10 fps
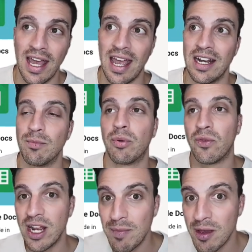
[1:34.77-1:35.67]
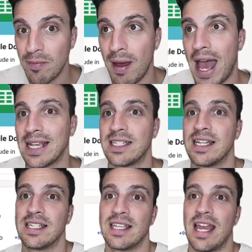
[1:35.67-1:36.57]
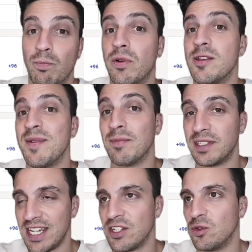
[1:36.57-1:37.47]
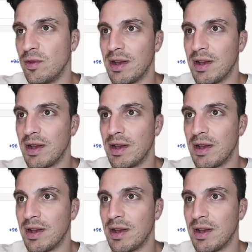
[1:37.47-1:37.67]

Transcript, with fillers: and premium assets and premium sessions with